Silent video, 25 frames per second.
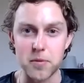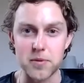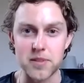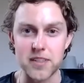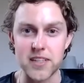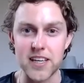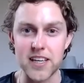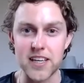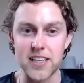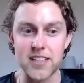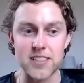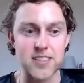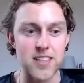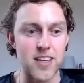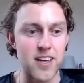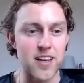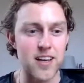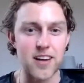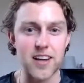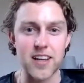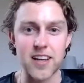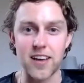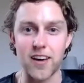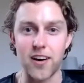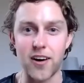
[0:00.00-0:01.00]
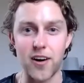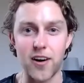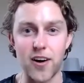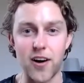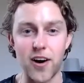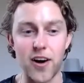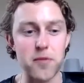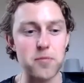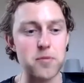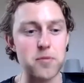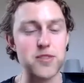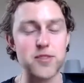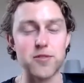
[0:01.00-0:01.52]
But the thing is, like,
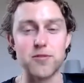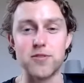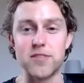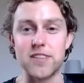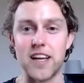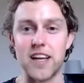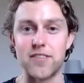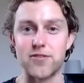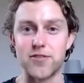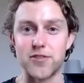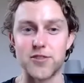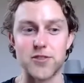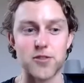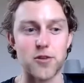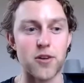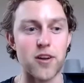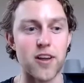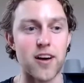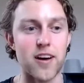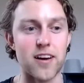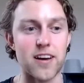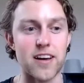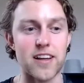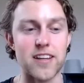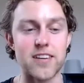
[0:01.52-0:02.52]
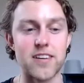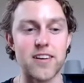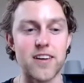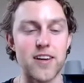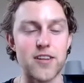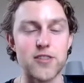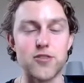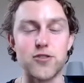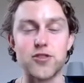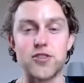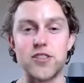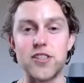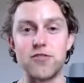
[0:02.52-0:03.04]
I've been doing that for so long and
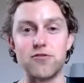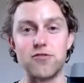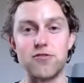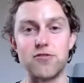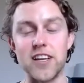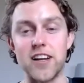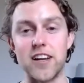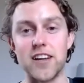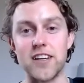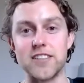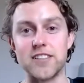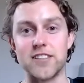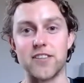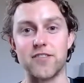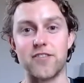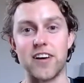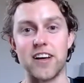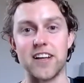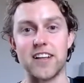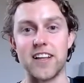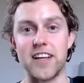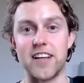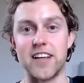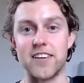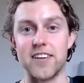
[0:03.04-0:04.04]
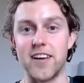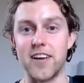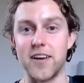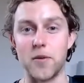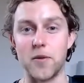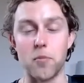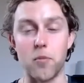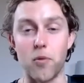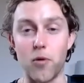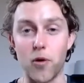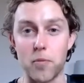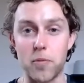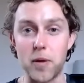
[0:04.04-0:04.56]
just didn't realize the fact that
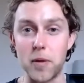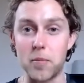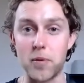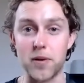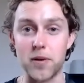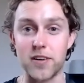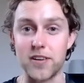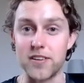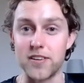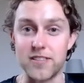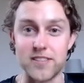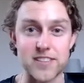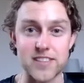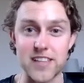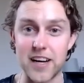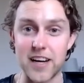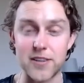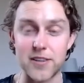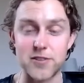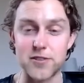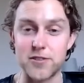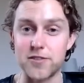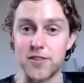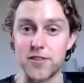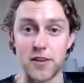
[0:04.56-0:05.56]
more people could start,